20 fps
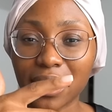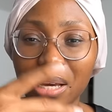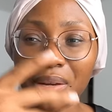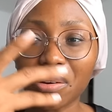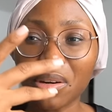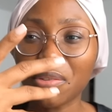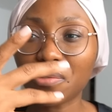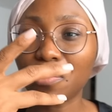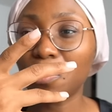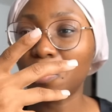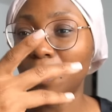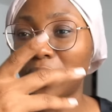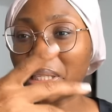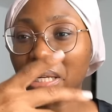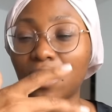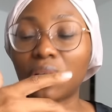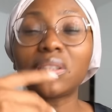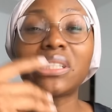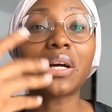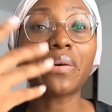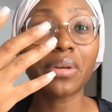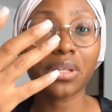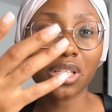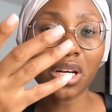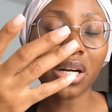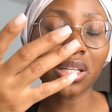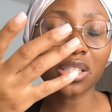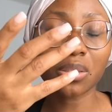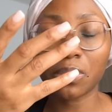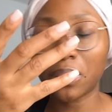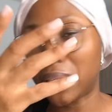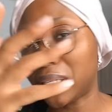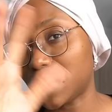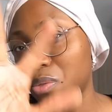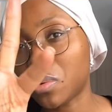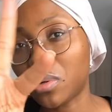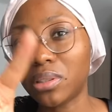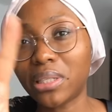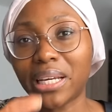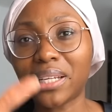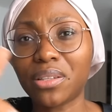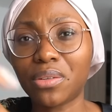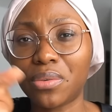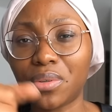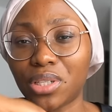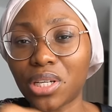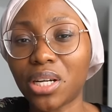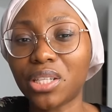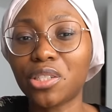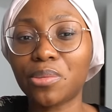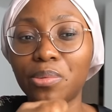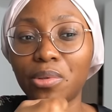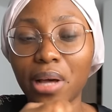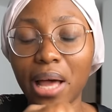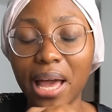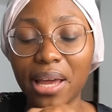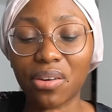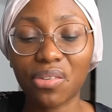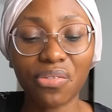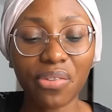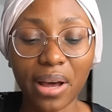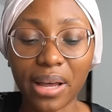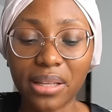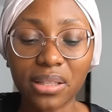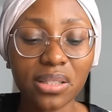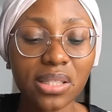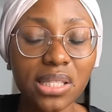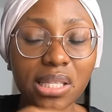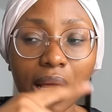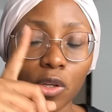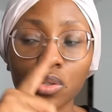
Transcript: I don't even know what they're called. They're rechargeable as well, like the rechargeable hand fans.